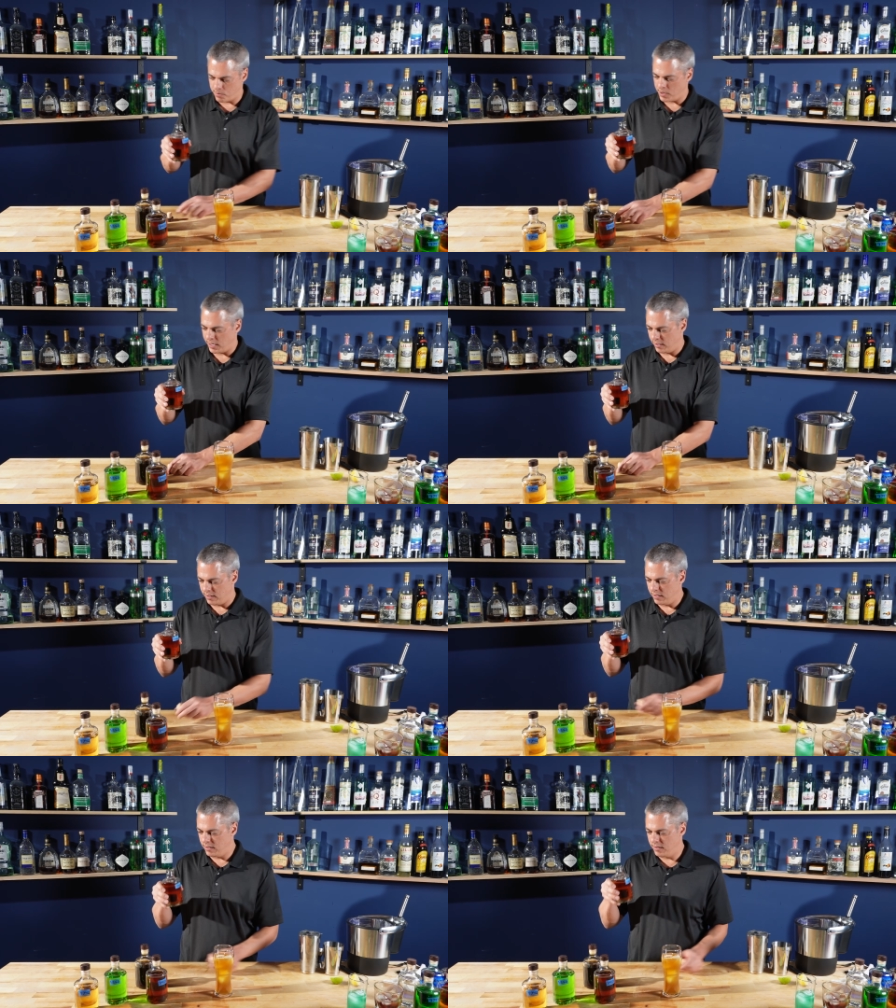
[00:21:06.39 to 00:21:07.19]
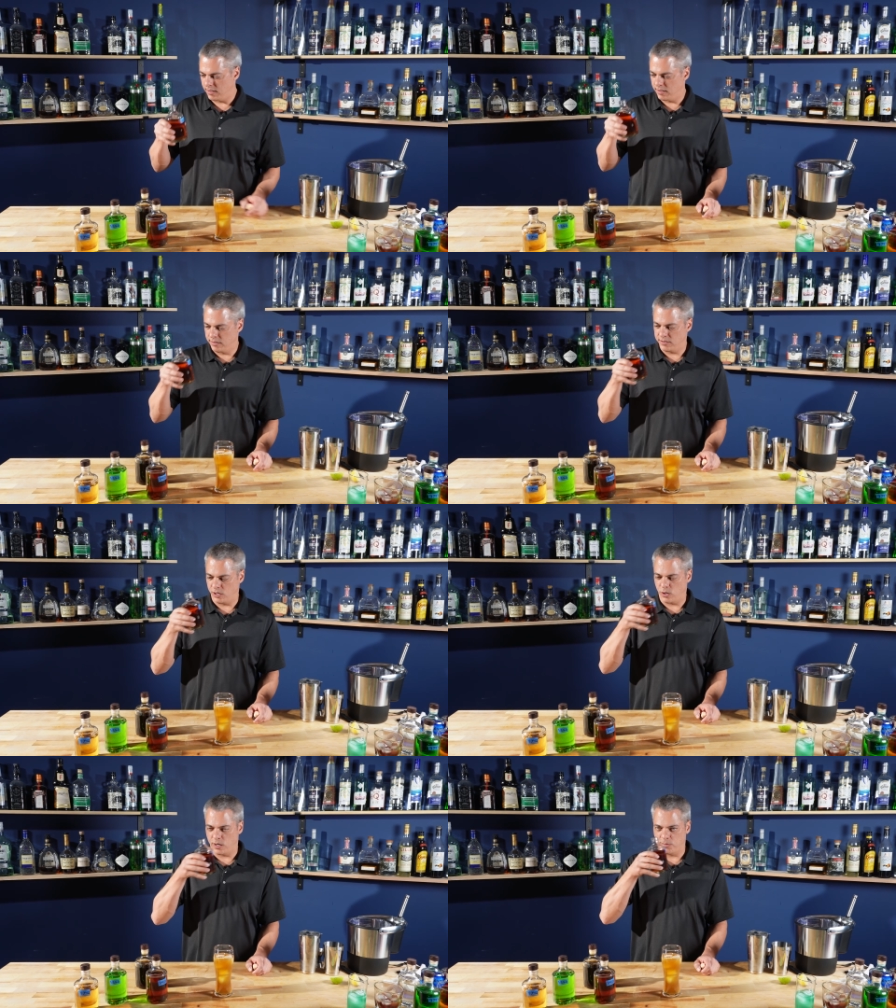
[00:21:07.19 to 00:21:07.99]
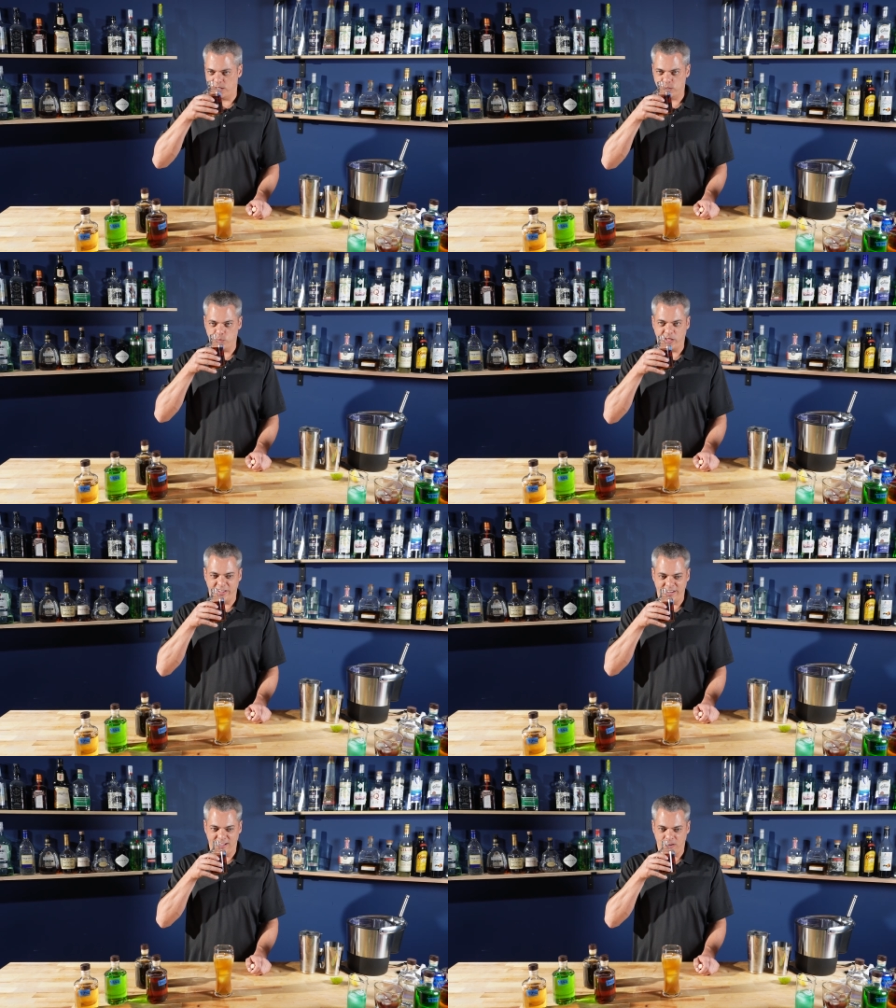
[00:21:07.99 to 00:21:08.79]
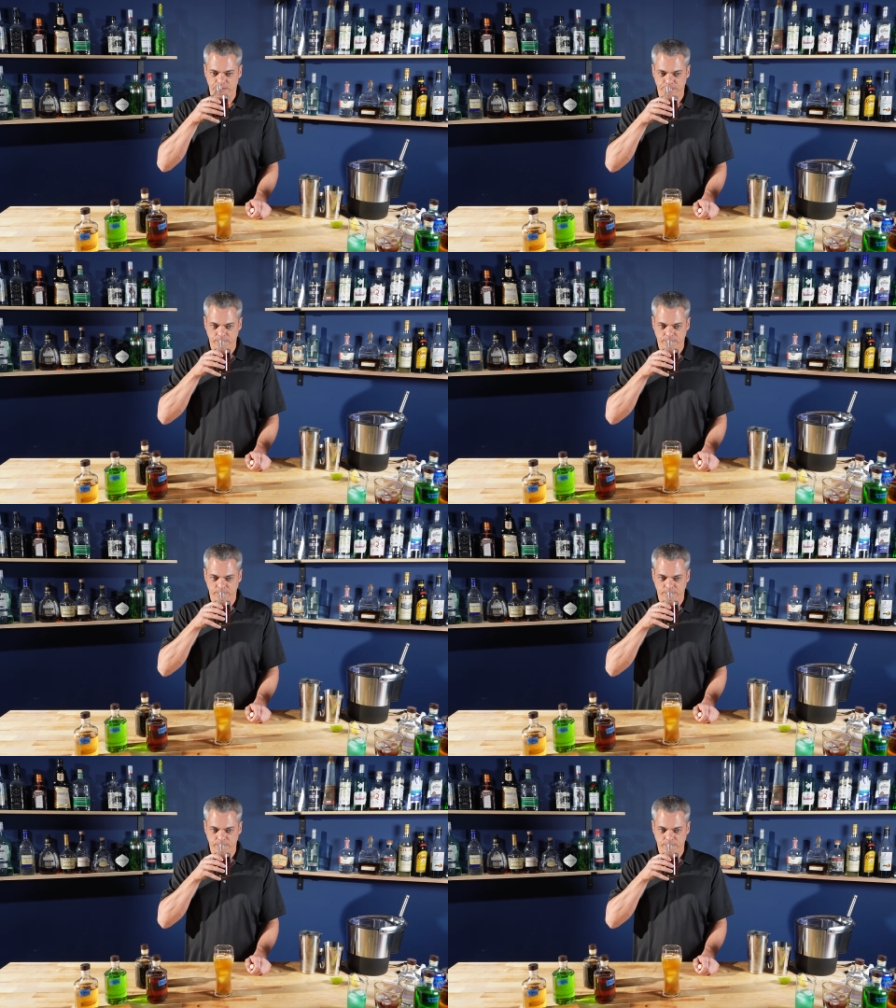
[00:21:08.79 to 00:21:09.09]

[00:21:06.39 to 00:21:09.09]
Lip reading: mind. So I'm going to smell it now.